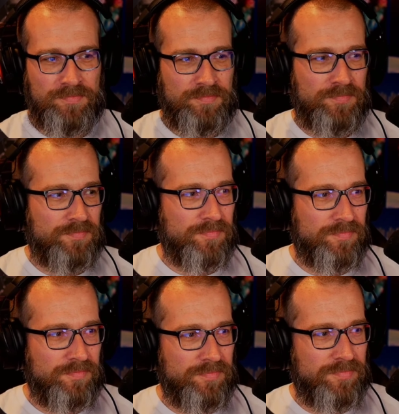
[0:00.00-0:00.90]

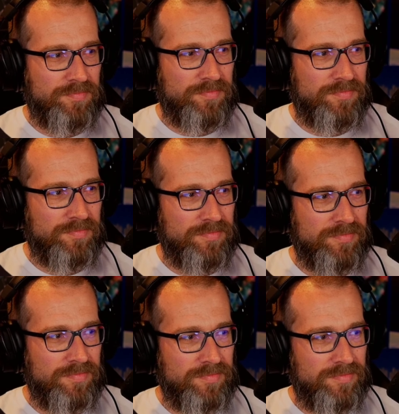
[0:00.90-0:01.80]

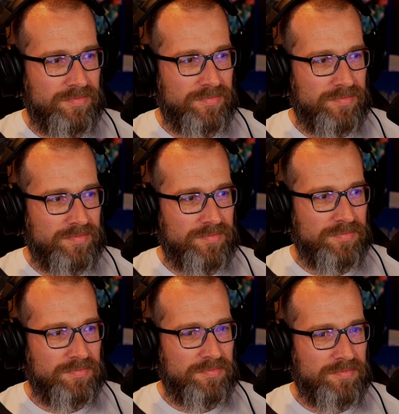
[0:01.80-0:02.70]

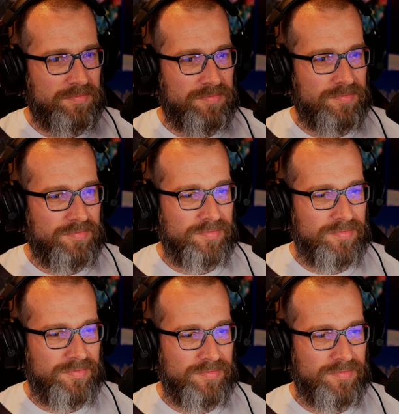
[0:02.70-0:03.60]

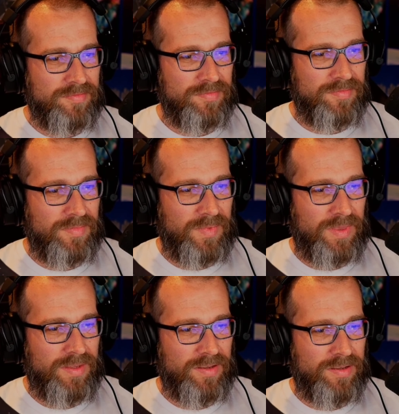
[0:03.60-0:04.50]

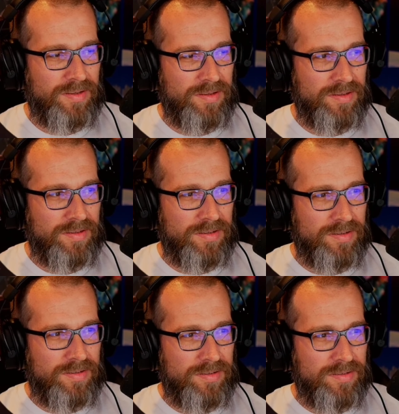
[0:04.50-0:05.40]

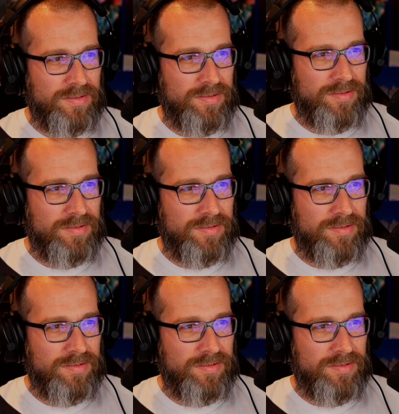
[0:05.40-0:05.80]
The person shown says nothing.